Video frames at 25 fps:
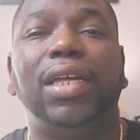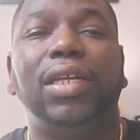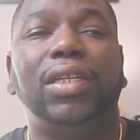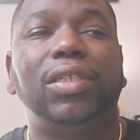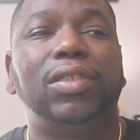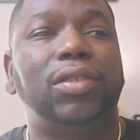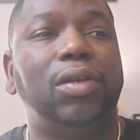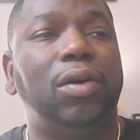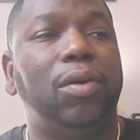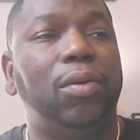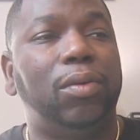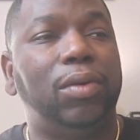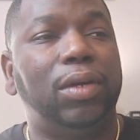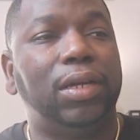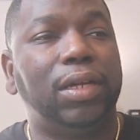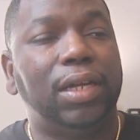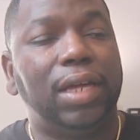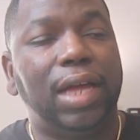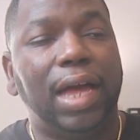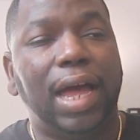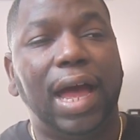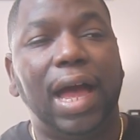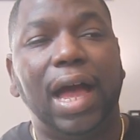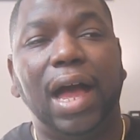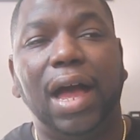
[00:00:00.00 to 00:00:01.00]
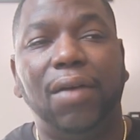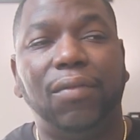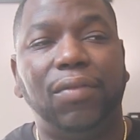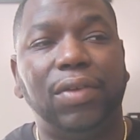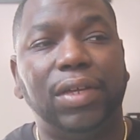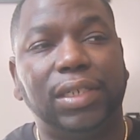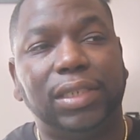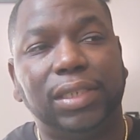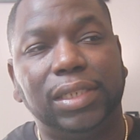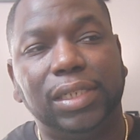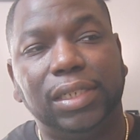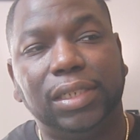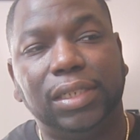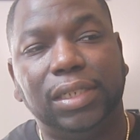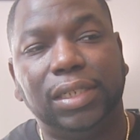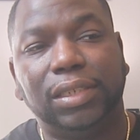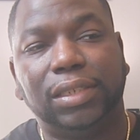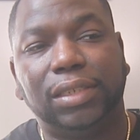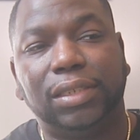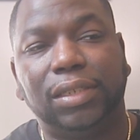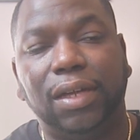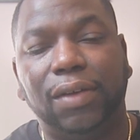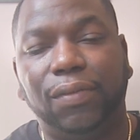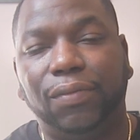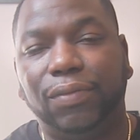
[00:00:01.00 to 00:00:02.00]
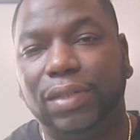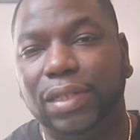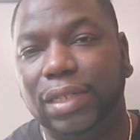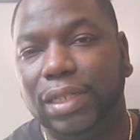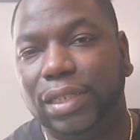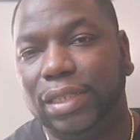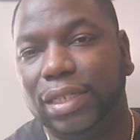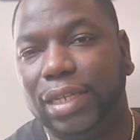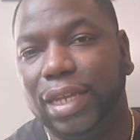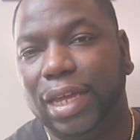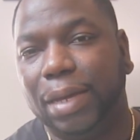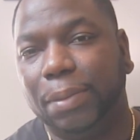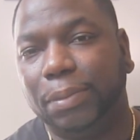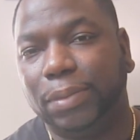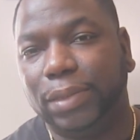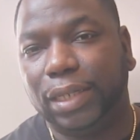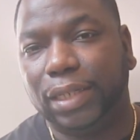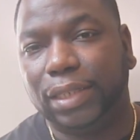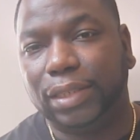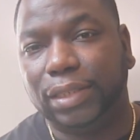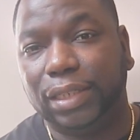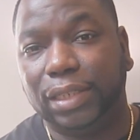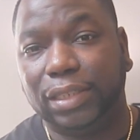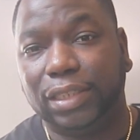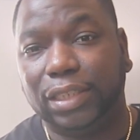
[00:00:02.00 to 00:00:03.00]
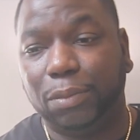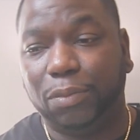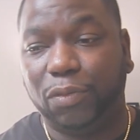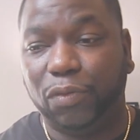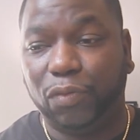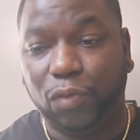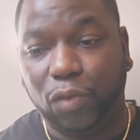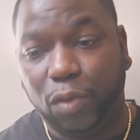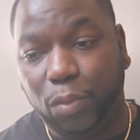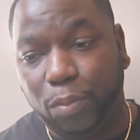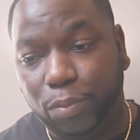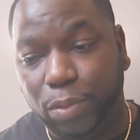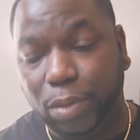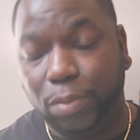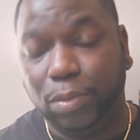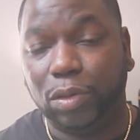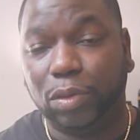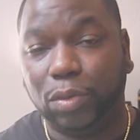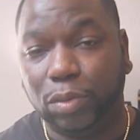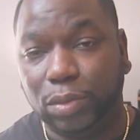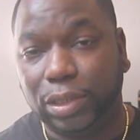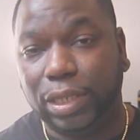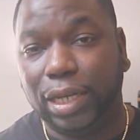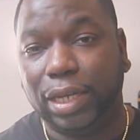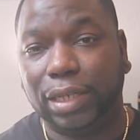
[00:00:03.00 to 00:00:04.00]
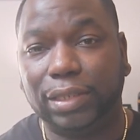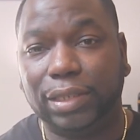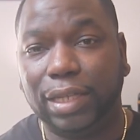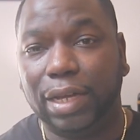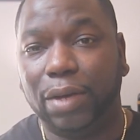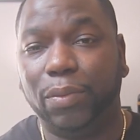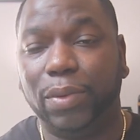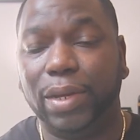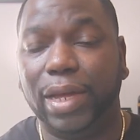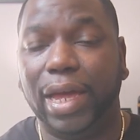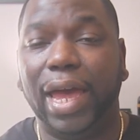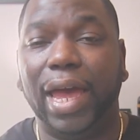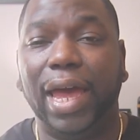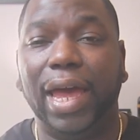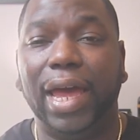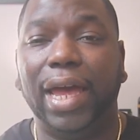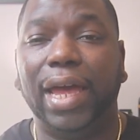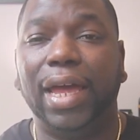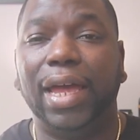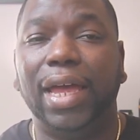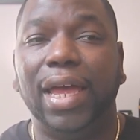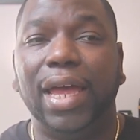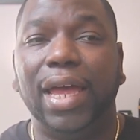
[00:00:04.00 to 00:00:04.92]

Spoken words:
So obviously this stuff, these names existed before biblical text that we had.